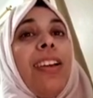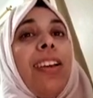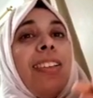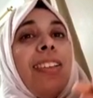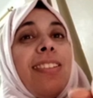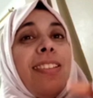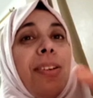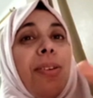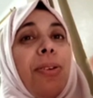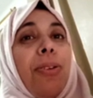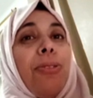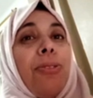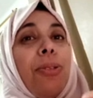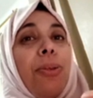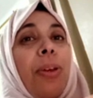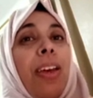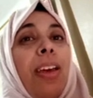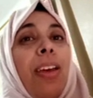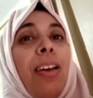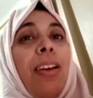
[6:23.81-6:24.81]
So also
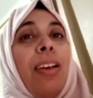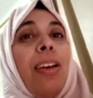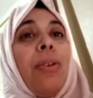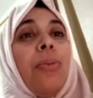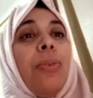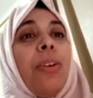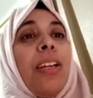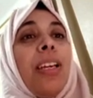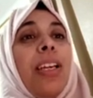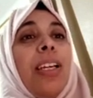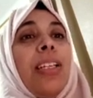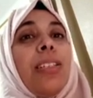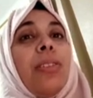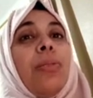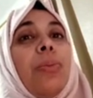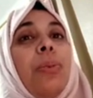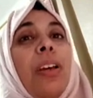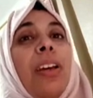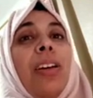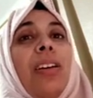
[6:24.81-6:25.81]
here, when he is
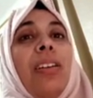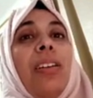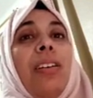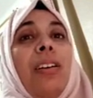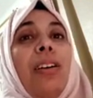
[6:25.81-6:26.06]
aware